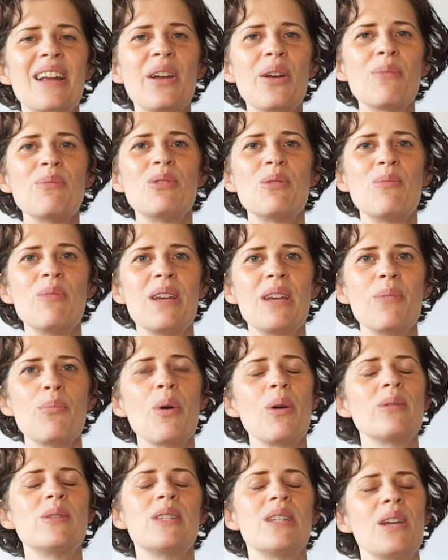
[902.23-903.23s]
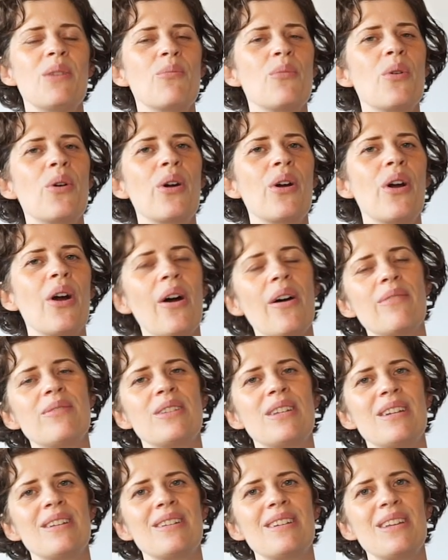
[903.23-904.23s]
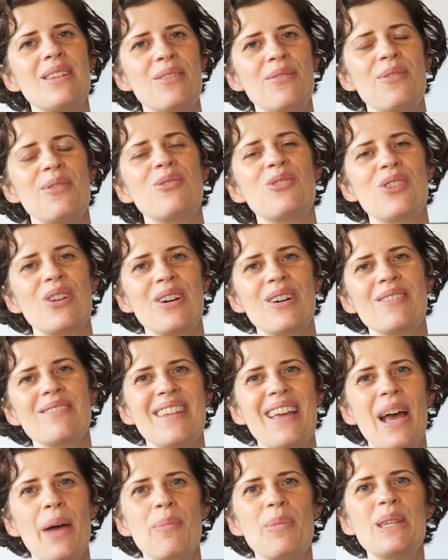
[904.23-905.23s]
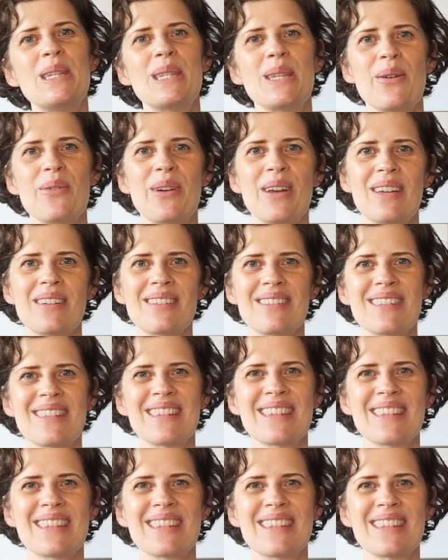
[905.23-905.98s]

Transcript: I hope to be posting more often in the future. Happy sewing!